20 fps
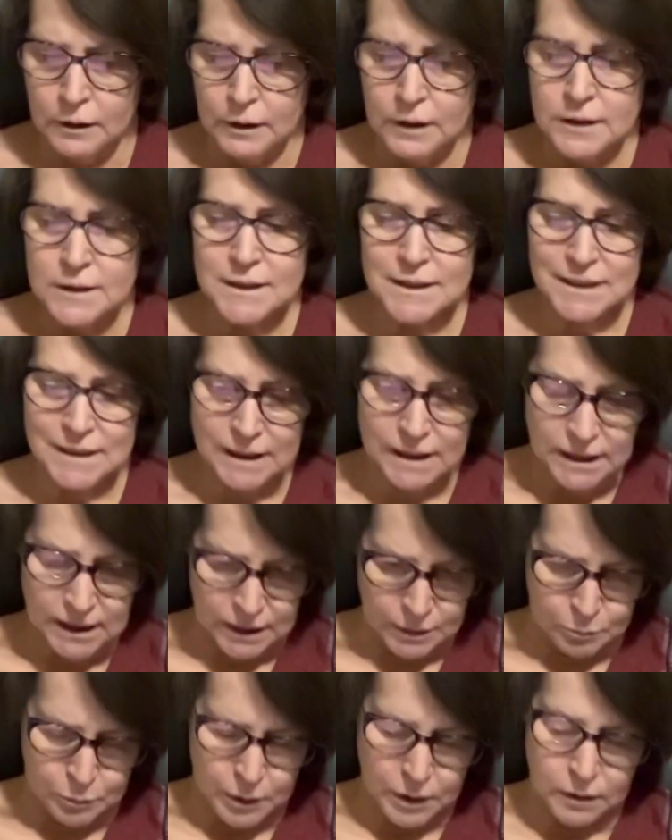
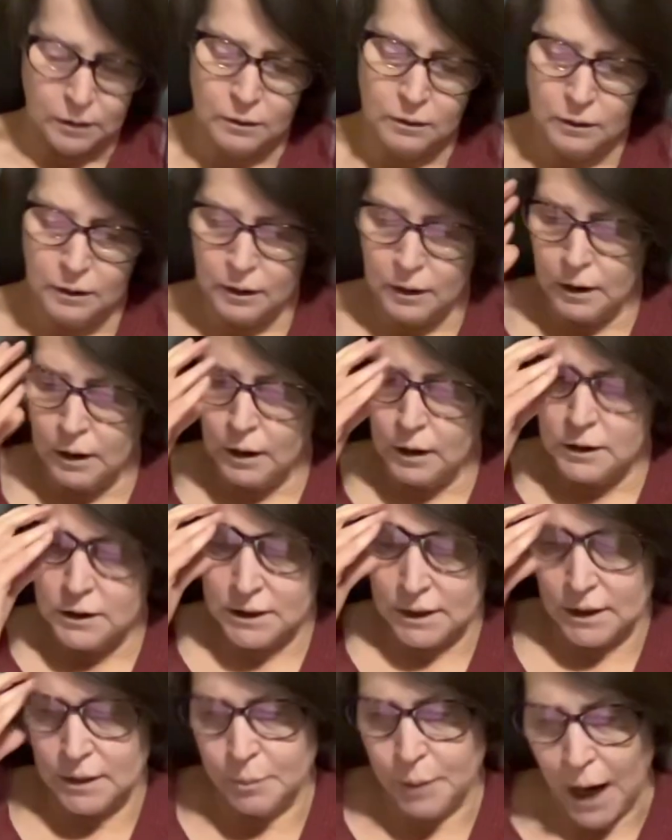Sleep
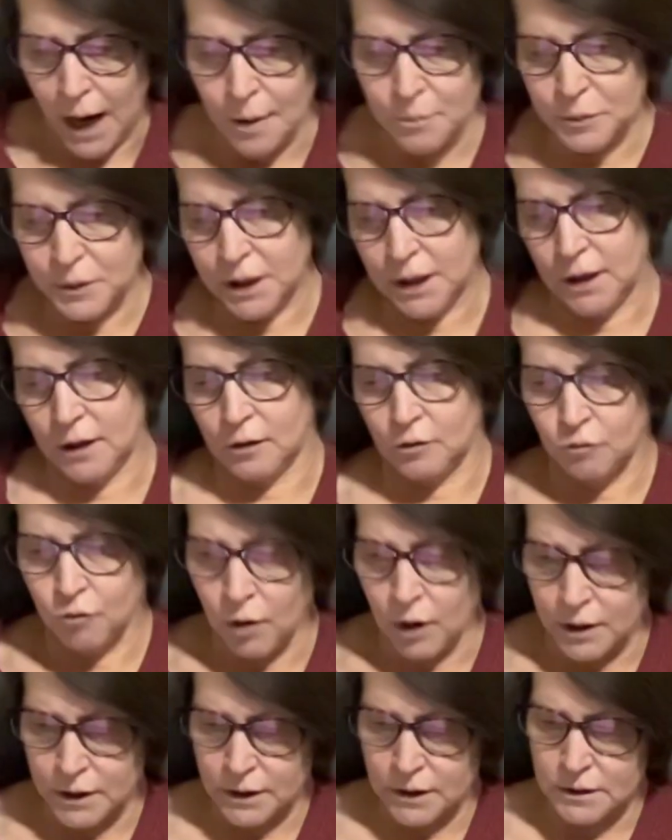apnea,
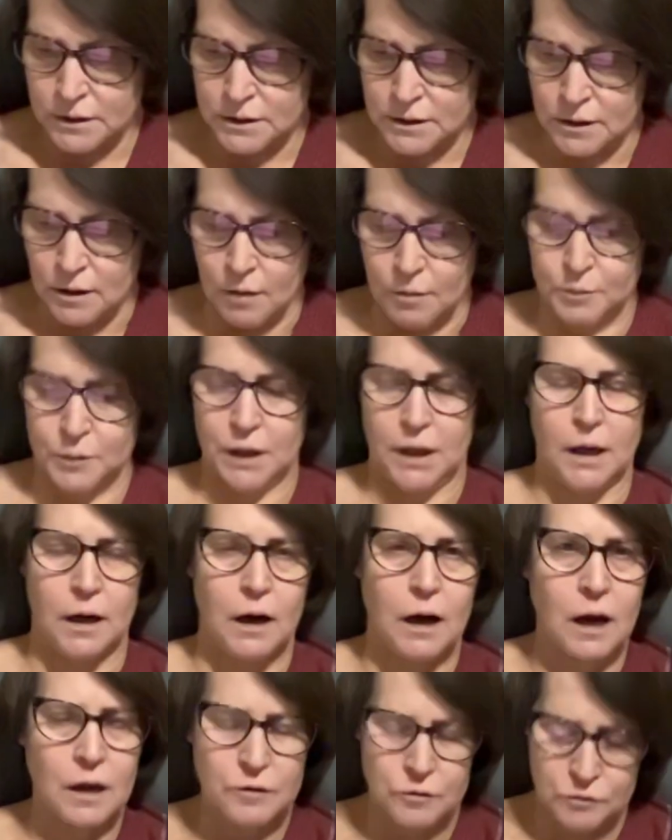chronic insomnia,
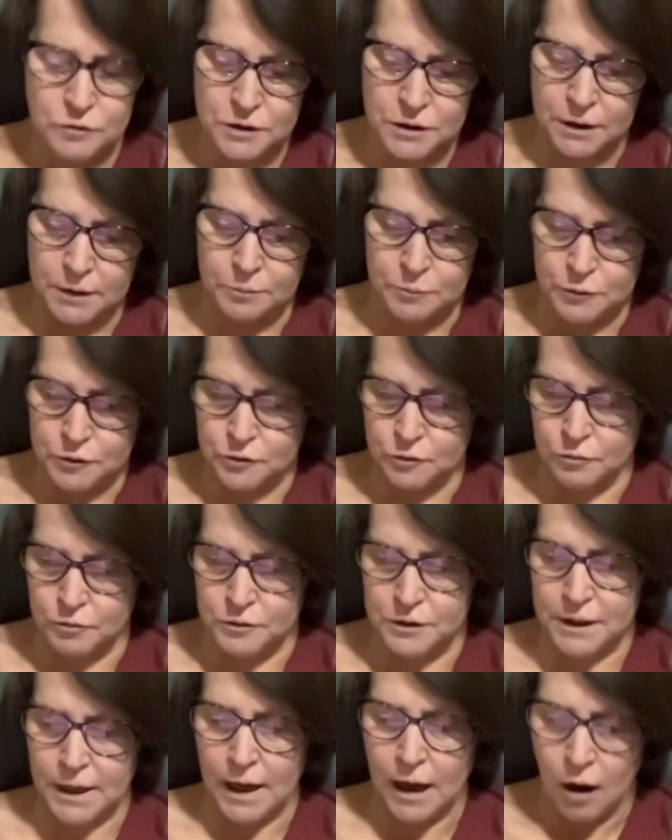other sleep
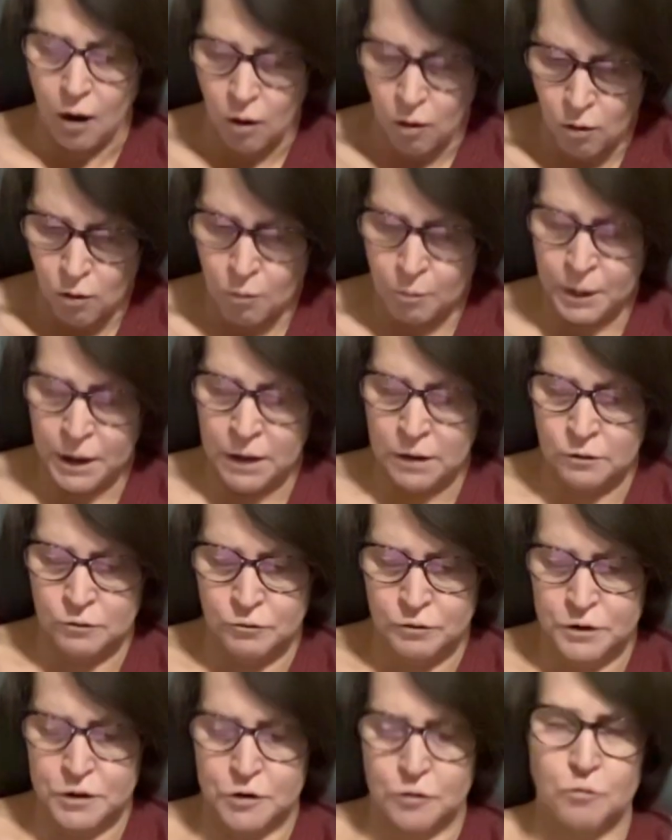disorders, they all may
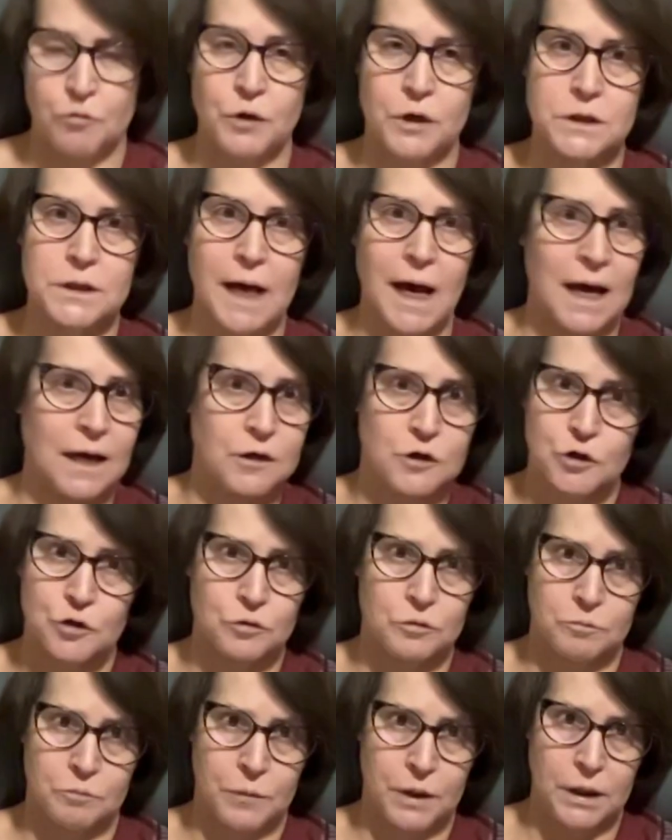increase your risk and
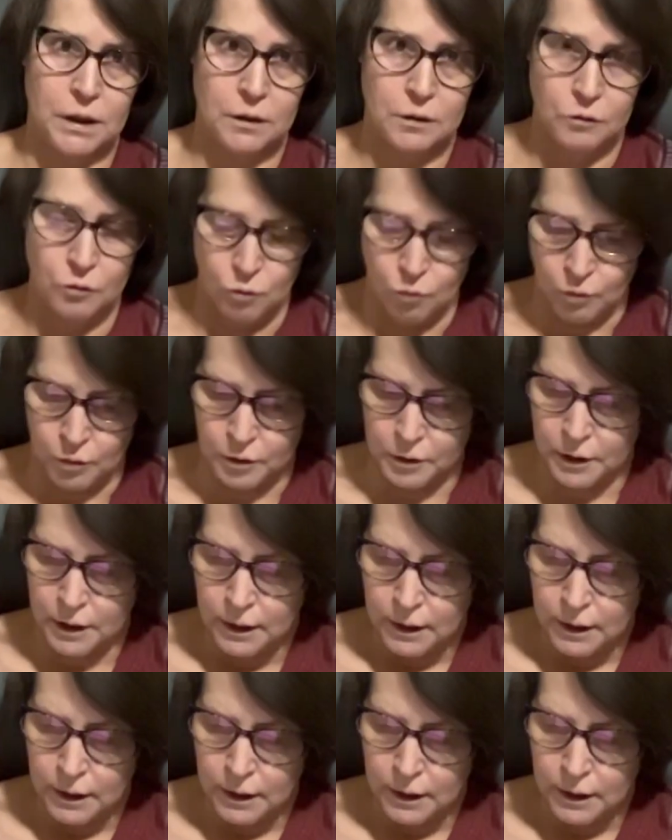shouldn't be ignored.